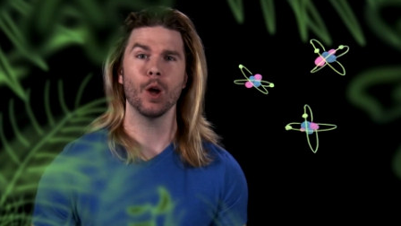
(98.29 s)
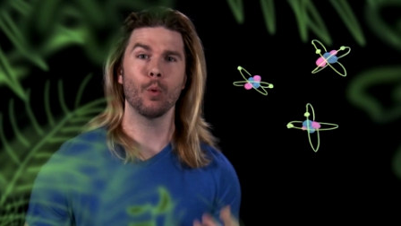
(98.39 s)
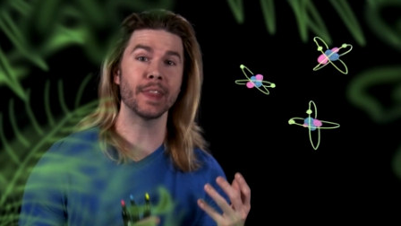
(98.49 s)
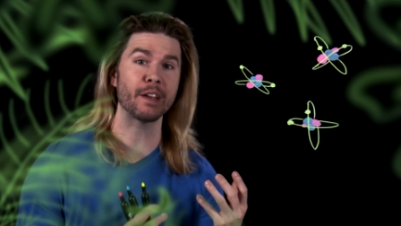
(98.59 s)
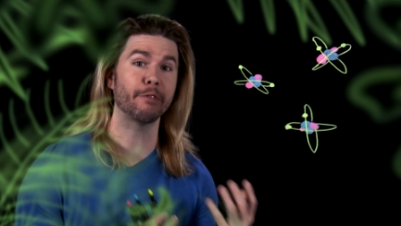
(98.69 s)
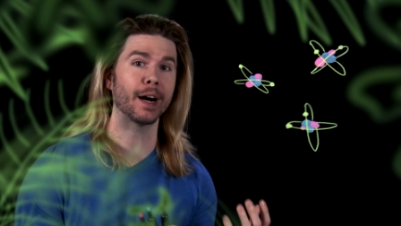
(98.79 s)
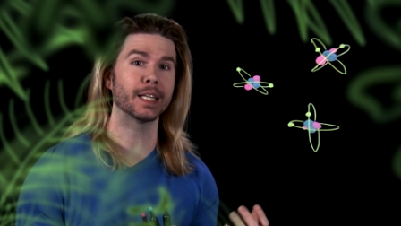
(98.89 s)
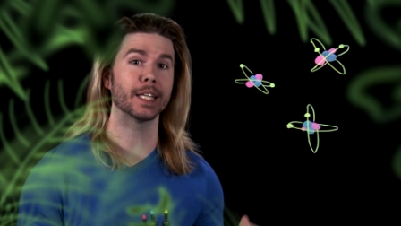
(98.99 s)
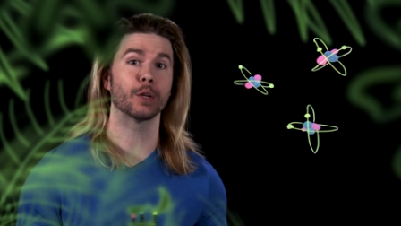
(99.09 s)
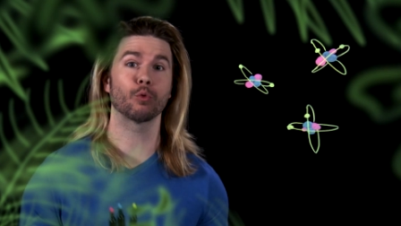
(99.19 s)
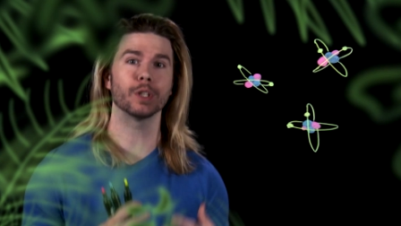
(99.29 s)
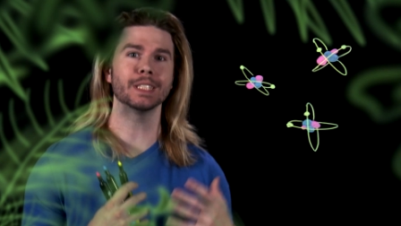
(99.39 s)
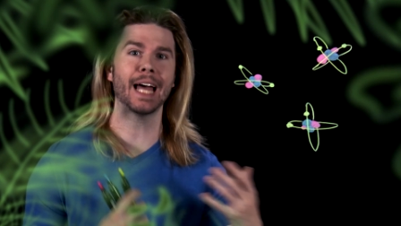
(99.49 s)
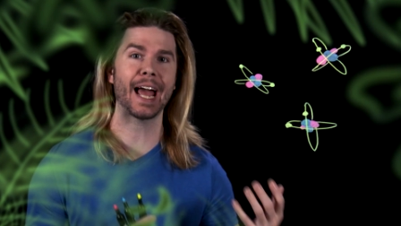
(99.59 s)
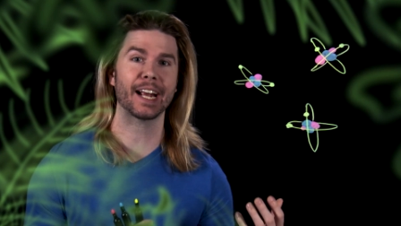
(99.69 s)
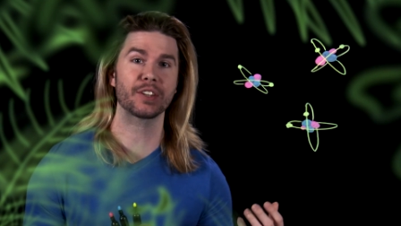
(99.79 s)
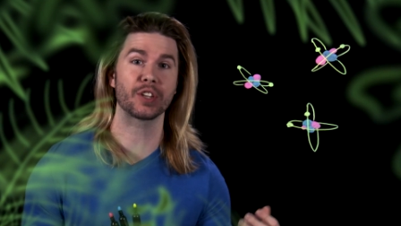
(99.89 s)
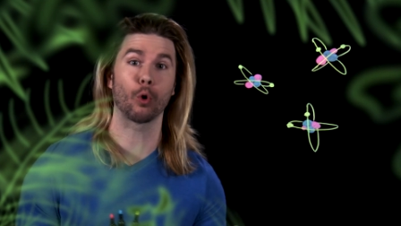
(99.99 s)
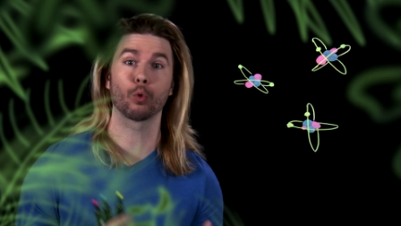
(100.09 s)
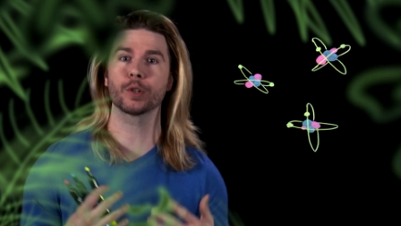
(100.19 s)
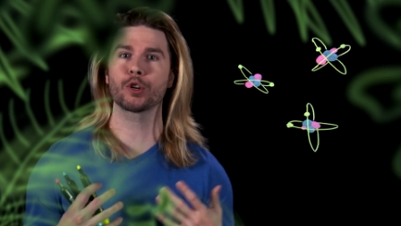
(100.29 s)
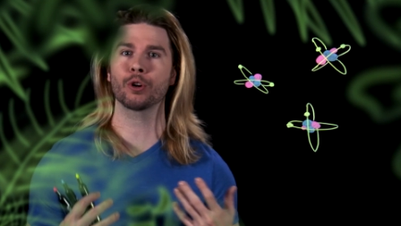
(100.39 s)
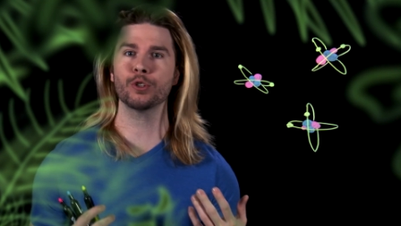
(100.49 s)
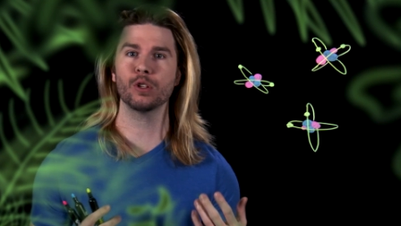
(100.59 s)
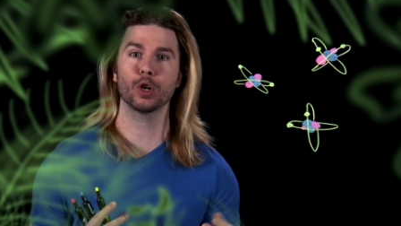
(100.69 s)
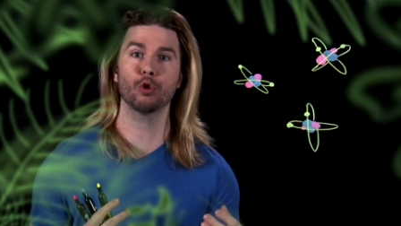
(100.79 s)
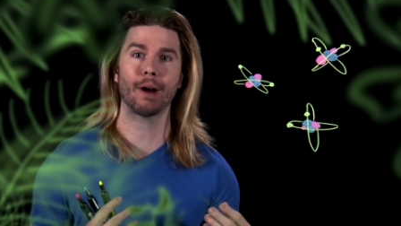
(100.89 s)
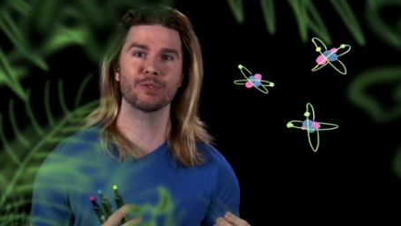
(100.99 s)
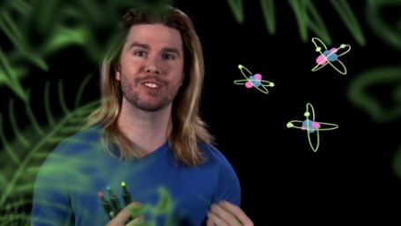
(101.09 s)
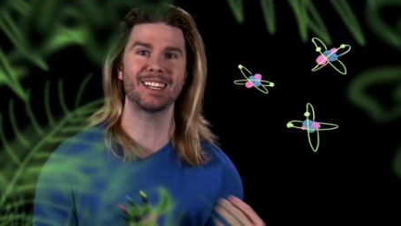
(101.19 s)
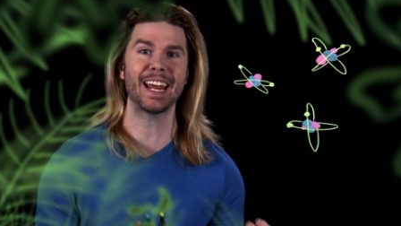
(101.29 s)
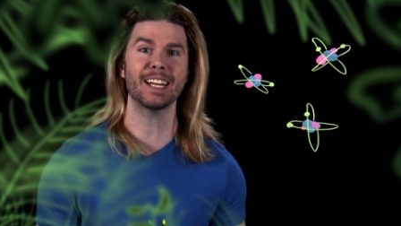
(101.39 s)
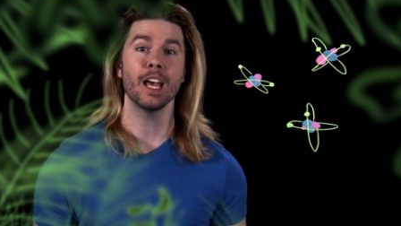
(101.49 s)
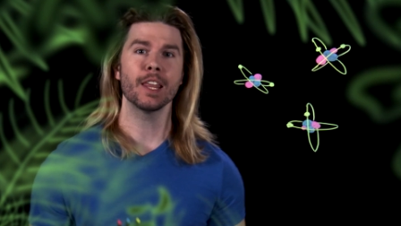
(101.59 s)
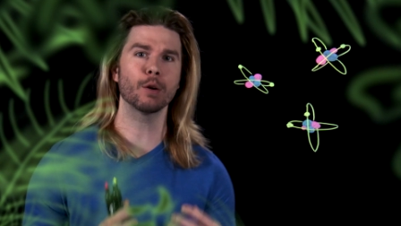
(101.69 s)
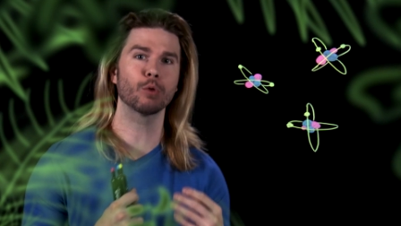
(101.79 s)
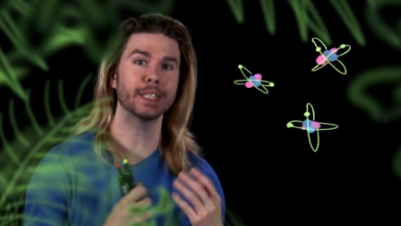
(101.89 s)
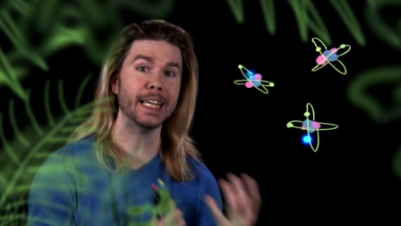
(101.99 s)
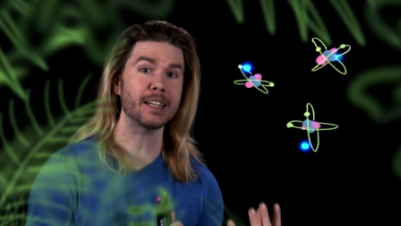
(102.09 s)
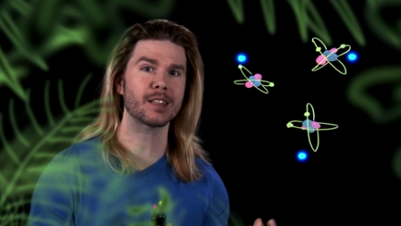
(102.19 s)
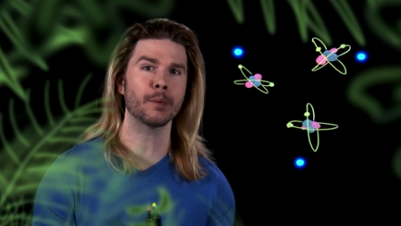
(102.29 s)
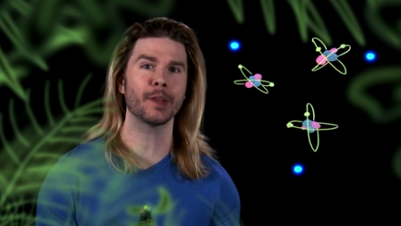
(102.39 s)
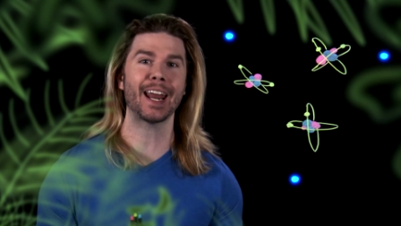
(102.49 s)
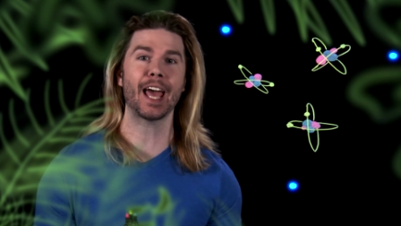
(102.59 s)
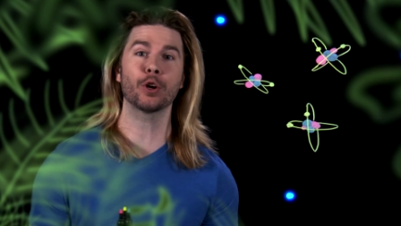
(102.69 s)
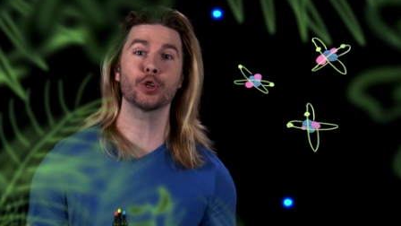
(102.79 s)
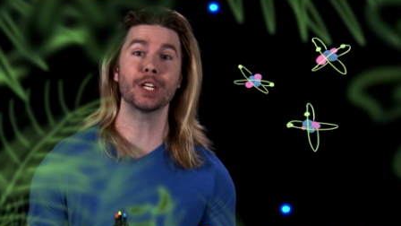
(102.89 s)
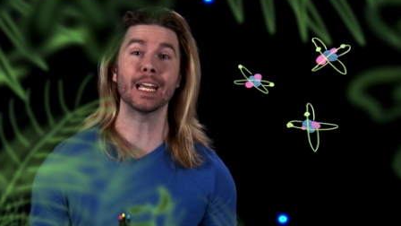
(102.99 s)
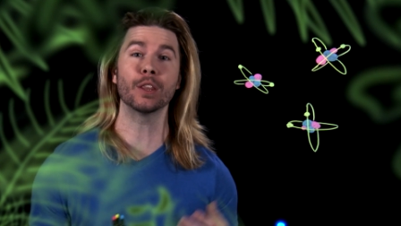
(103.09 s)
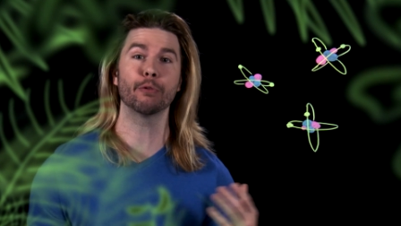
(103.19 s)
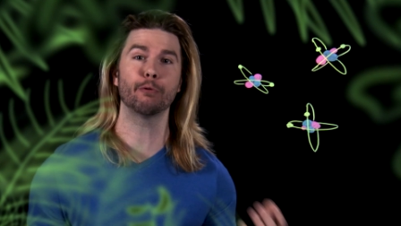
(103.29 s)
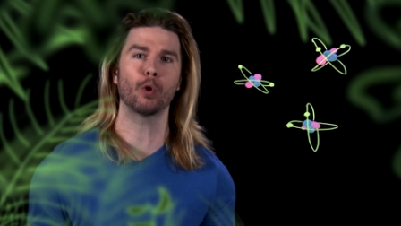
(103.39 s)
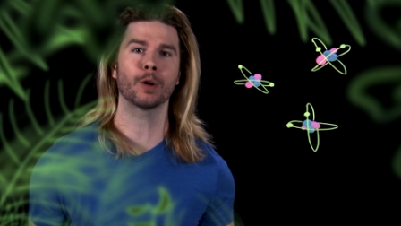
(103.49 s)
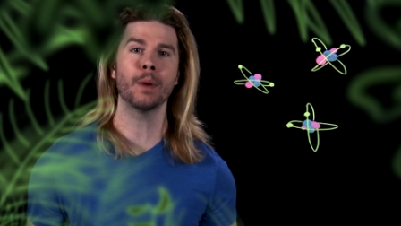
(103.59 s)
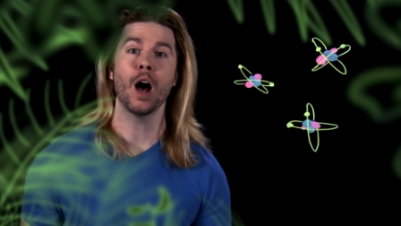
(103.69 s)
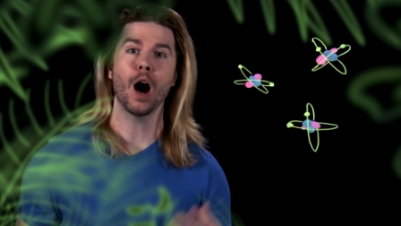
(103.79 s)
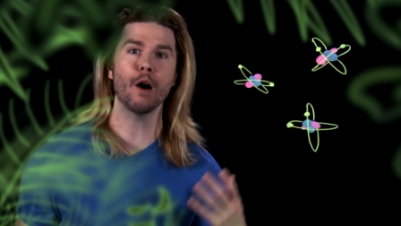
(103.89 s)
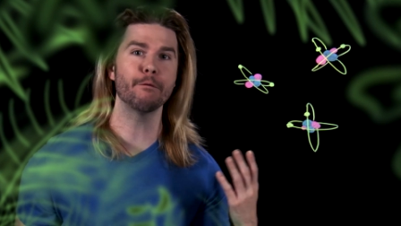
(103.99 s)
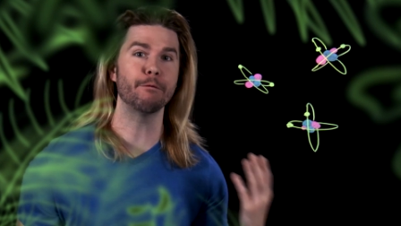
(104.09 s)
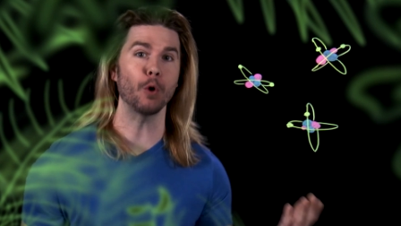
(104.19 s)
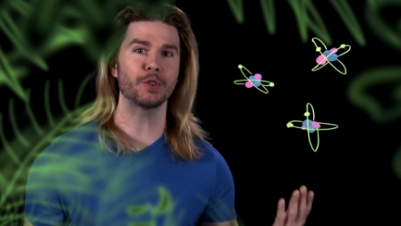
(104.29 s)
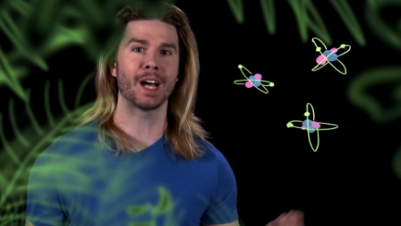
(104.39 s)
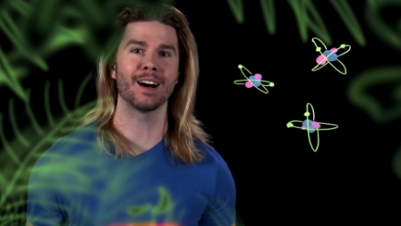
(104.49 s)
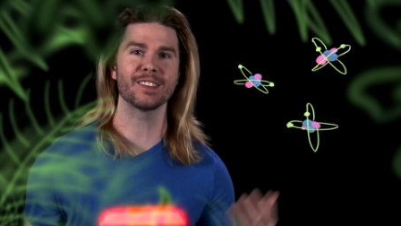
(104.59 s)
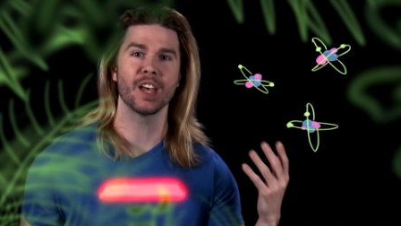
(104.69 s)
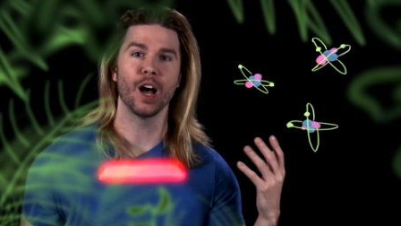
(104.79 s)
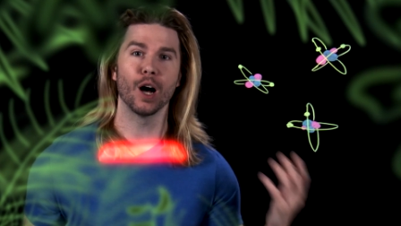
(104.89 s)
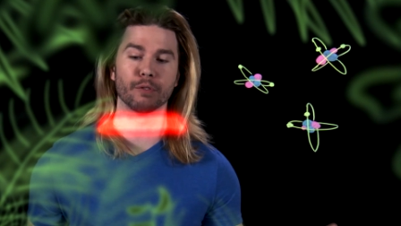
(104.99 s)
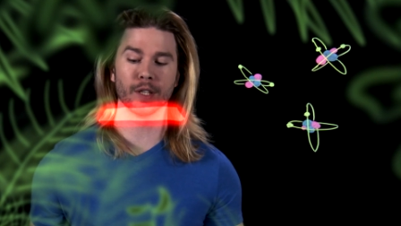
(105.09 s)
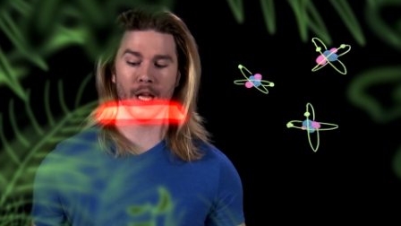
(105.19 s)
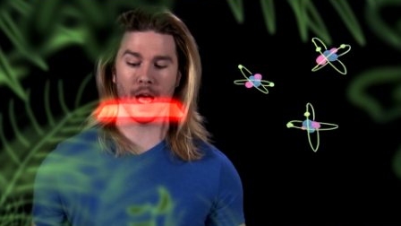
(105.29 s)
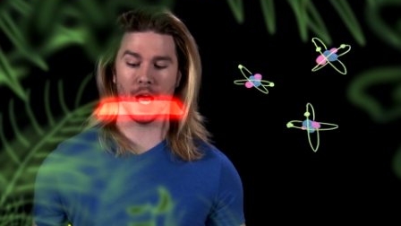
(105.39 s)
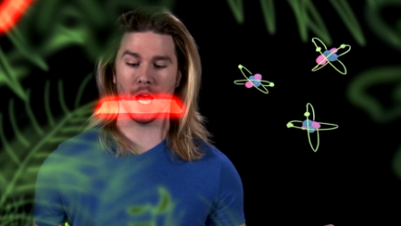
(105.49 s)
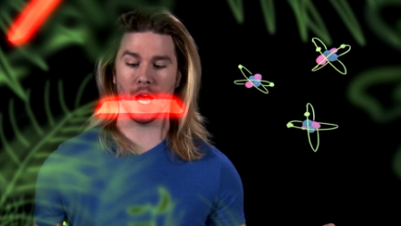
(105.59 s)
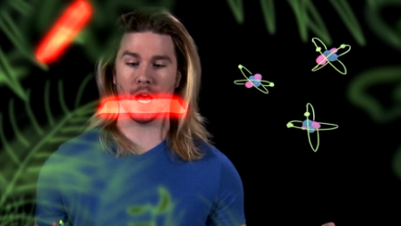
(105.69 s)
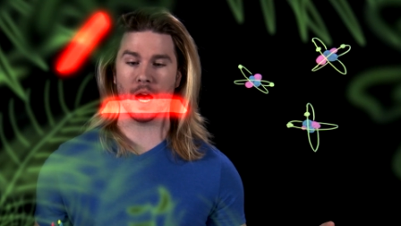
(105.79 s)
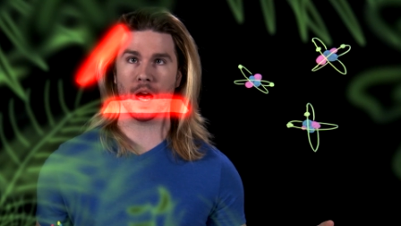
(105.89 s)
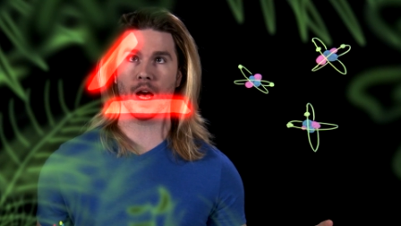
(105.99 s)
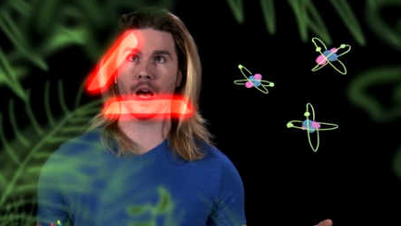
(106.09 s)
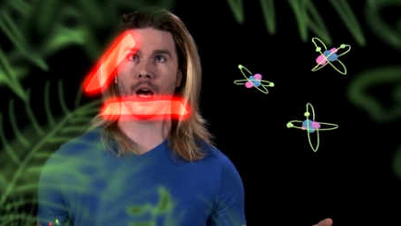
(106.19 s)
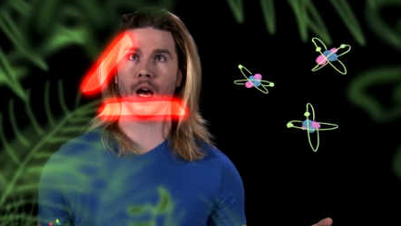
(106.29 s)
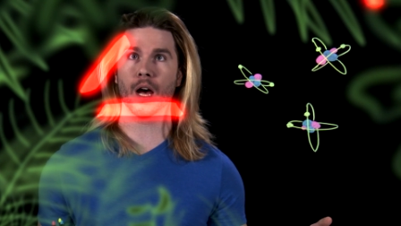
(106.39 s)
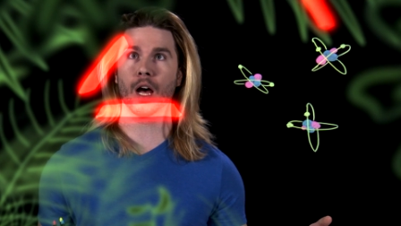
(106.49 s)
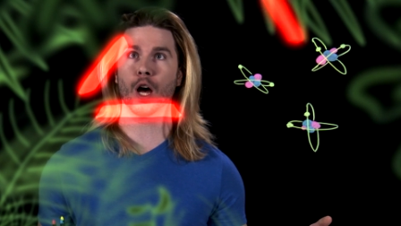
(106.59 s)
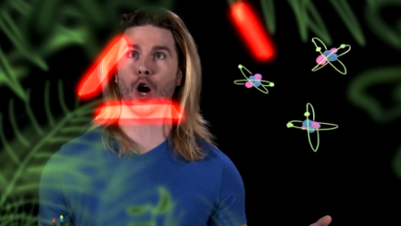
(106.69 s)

When they finally relax or return to their ground state, they release some of that energy in the form of photons of light.